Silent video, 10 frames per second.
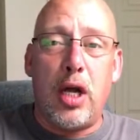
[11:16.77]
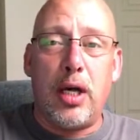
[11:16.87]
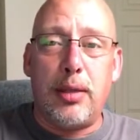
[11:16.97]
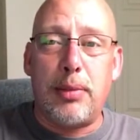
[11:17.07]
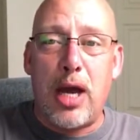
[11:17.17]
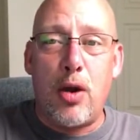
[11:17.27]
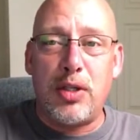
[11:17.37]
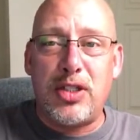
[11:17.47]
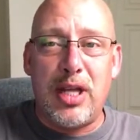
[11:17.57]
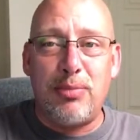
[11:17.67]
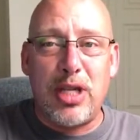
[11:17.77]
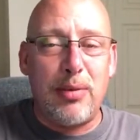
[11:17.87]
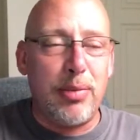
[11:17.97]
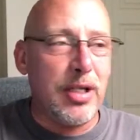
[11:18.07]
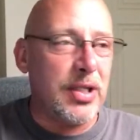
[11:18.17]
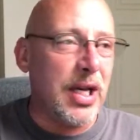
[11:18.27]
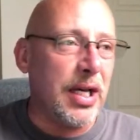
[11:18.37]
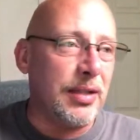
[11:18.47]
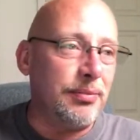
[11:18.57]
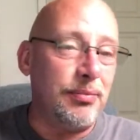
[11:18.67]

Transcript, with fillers: Um, I know it's tempting, but uh,